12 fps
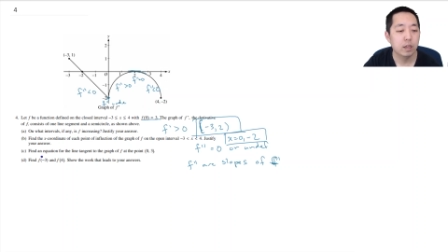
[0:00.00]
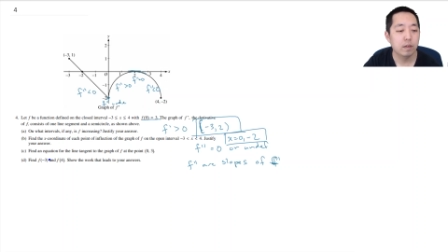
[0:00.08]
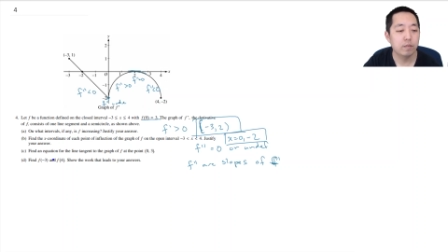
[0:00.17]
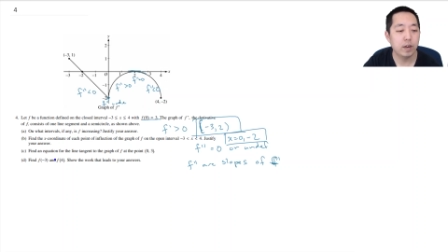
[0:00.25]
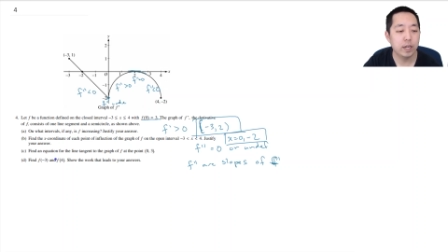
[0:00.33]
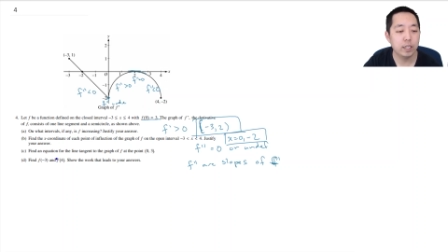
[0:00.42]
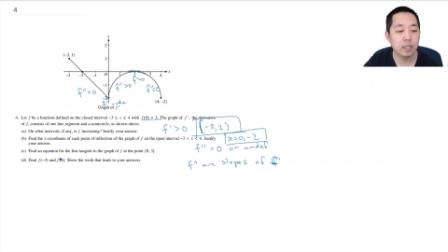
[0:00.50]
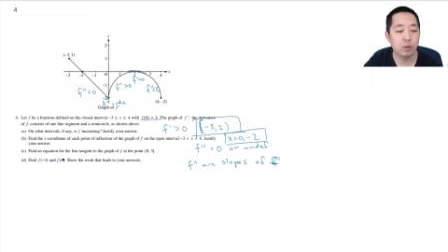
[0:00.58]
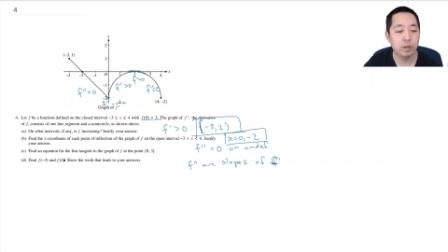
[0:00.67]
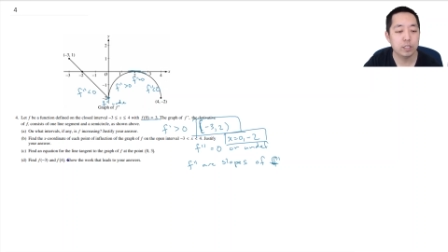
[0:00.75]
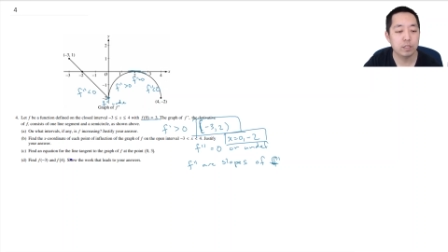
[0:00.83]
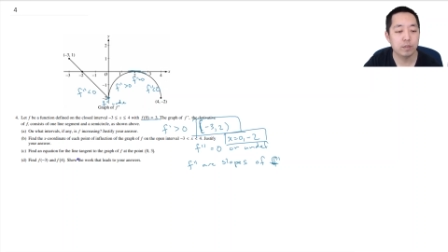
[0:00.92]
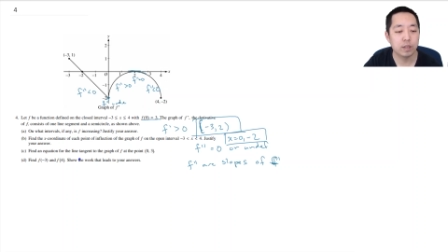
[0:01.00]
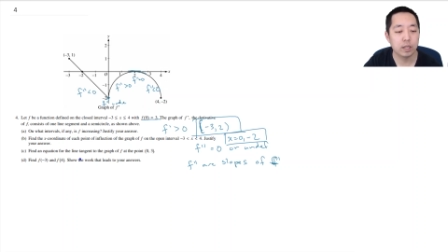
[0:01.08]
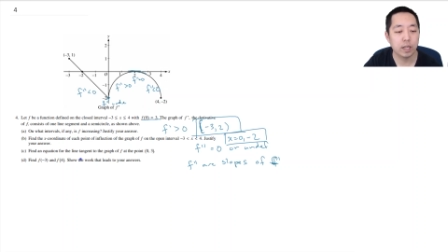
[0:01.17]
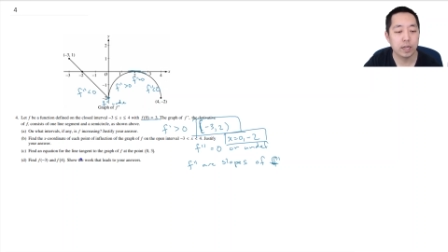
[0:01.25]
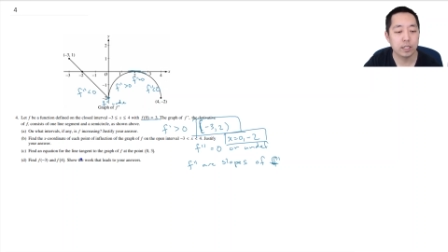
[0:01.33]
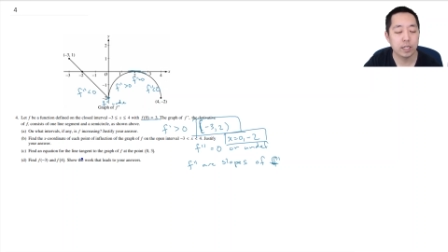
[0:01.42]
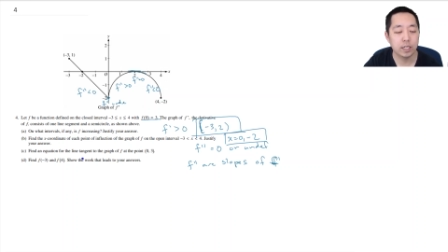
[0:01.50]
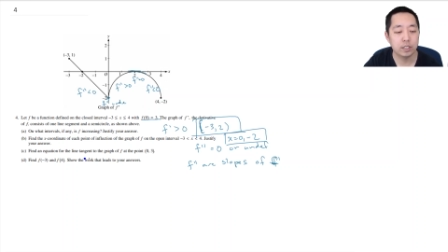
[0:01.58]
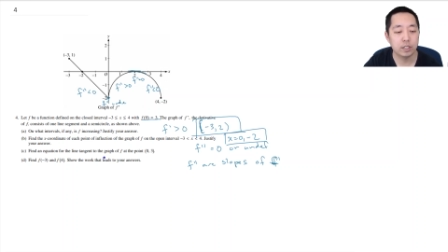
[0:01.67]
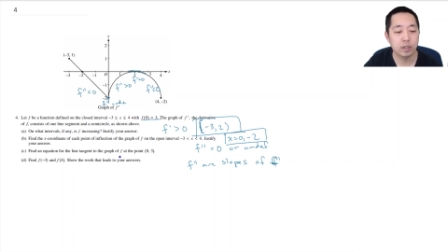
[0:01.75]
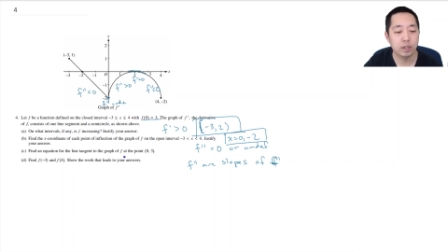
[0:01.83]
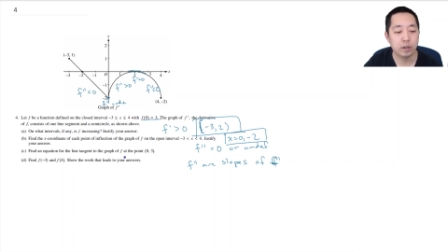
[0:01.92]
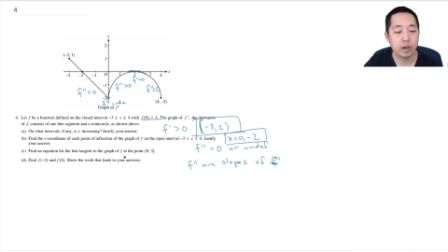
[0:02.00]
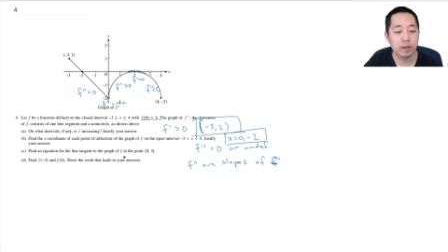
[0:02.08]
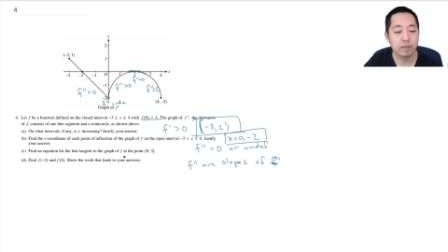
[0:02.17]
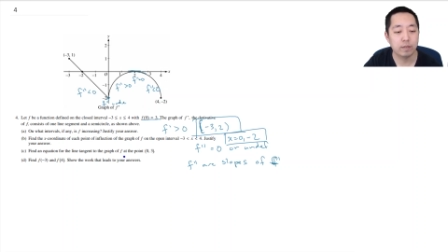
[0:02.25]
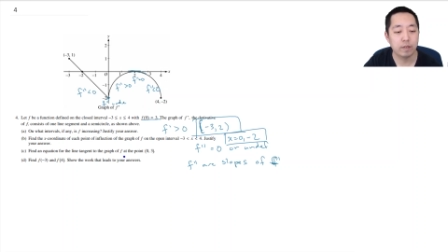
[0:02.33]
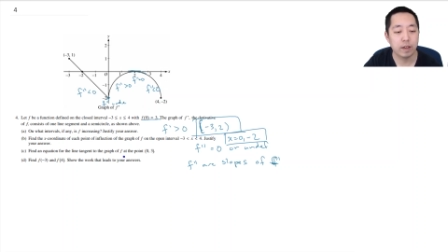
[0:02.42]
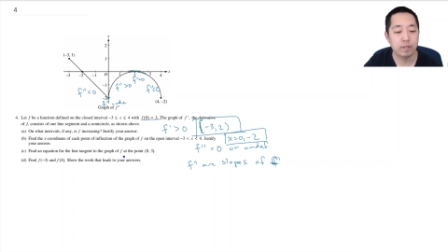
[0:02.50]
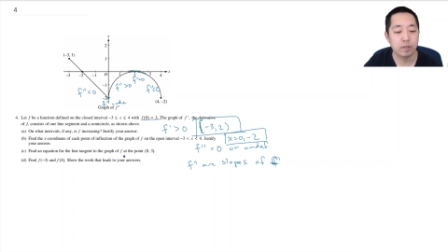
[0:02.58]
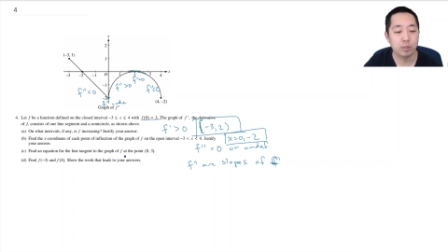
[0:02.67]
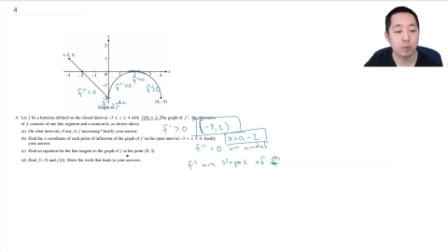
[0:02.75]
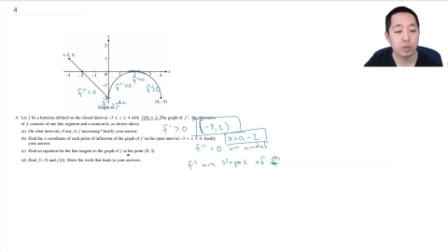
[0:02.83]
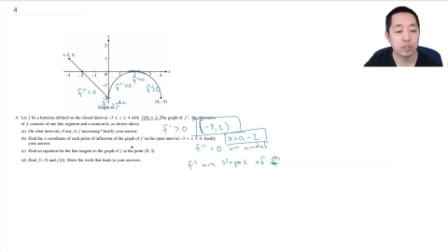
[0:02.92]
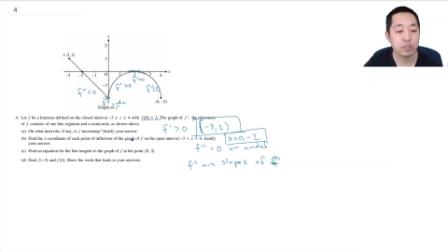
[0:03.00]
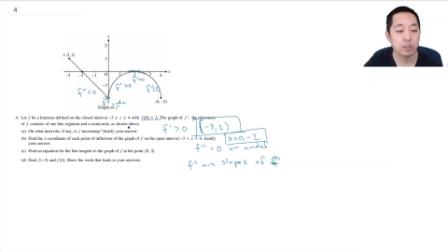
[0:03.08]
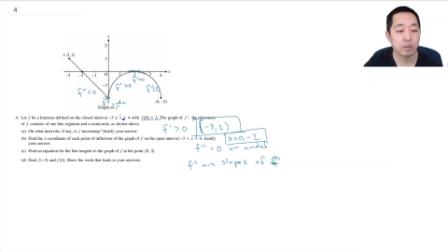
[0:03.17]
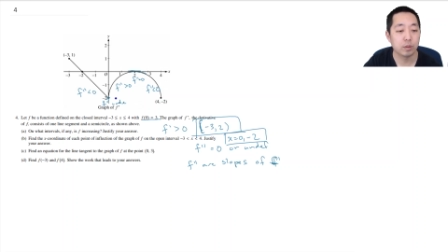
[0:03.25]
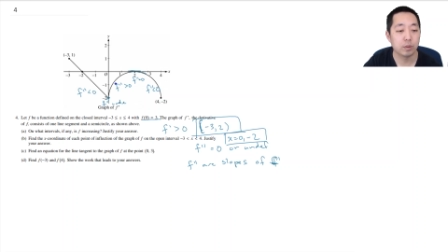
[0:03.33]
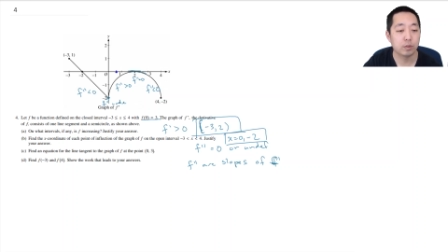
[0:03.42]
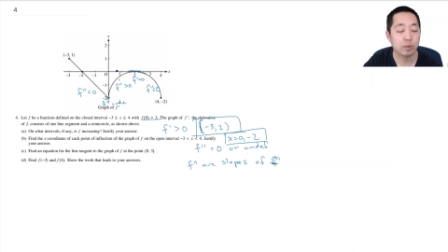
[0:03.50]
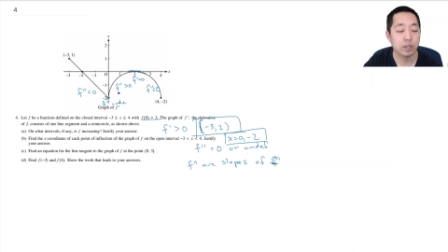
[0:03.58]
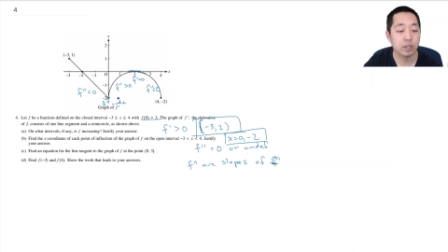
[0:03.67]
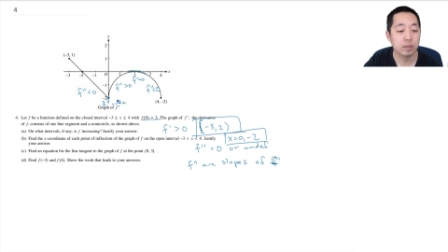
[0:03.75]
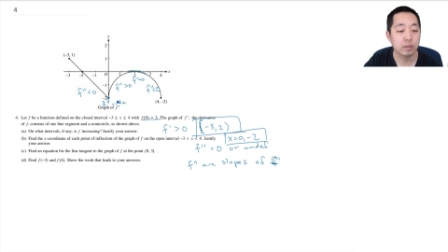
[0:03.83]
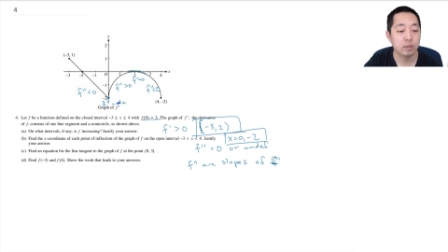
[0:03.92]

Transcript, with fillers: Find an equation for the line tangent to the graph of f at point zero three.